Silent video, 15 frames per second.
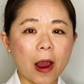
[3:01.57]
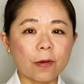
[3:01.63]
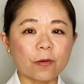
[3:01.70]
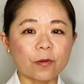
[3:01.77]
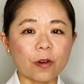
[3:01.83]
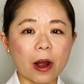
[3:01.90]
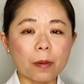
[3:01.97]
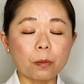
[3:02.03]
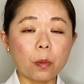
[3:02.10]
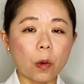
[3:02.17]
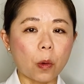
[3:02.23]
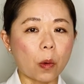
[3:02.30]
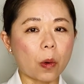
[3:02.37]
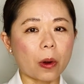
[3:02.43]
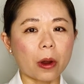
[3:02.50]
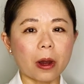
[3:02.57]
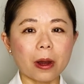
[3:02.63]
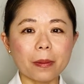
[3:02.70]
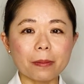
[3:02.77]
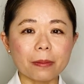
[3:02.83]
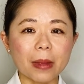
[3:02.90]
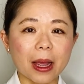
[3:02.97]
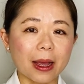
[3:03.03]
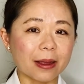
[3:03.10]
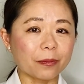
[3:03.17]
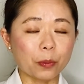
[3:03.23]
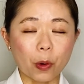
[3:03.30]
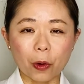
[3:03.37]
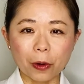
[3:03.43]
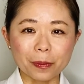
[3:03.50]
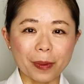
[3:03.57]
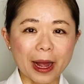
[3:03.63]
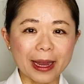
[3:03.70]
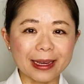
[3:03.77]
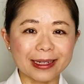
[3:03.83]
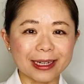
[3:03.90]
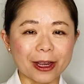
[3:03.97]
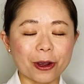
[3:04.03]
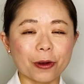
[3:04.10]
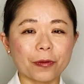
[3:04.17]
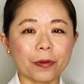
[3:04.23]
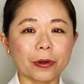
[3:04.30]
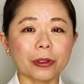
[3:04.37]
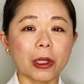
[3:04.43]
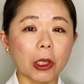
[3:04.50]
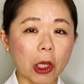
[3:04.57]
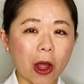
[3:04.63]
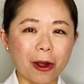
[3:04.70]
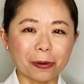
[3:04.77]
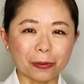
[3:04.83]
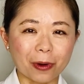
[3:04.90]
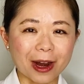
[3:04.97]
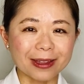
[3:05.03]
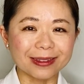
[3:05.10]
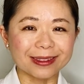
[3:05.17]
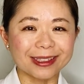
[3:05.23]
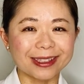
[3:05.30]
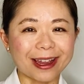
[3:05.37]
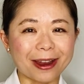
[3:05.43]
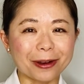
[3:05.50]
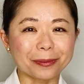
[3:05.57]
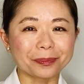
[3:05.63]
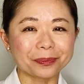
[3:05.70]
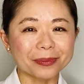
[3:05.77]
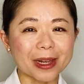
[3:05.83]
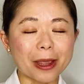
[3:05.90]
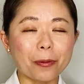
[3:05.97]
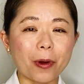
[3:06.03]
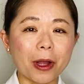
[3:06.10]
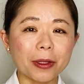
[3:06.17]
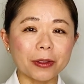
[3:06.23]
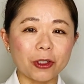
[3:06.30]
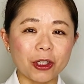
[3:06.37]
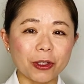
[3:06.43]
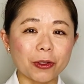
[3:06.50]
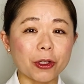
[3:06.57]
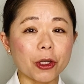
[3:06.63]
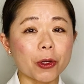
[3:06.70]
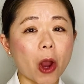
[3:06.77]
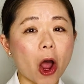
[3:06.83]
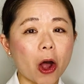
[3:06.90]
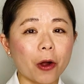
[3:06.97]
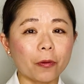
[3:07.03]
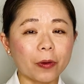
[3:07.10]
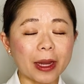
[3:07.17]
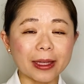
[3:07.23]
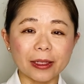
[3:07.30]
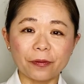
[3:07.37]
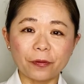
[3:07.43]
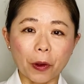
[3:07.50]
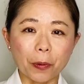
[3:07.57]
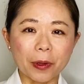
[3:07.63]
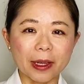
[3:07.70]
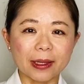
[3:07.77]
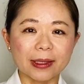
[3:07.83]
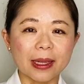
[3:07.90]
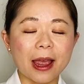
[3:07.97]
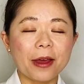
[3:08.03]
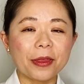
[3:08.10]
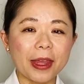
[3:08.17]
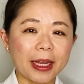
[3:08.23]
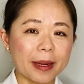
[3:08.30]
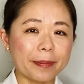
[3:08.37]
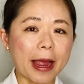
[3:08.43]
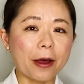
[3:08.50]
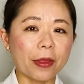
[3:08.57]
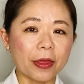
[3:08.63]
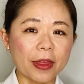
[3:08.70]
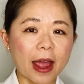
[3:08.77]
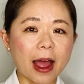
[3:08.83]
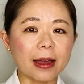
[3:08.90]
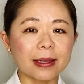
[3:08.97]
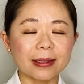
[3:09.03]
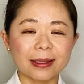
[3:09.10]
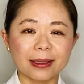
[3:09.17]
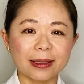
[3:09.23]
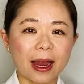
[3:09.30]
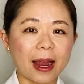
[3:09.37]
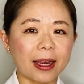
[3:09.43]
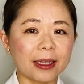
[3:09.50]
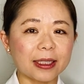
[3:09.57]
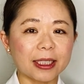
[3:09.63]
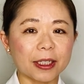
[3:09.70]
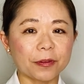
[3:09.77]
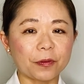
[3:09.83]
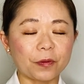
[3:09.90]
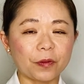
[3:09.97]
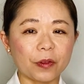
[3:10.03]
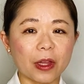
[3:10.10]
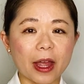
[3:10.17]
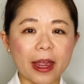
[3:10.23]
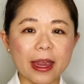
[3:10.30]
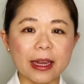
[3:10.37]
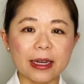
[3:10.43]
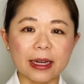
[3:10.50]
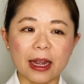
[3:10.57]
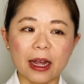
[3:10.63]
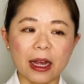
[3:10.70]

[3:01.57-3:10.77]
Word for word: from poor bite over the long run. So I want you to all kind of think about that. It's kind of like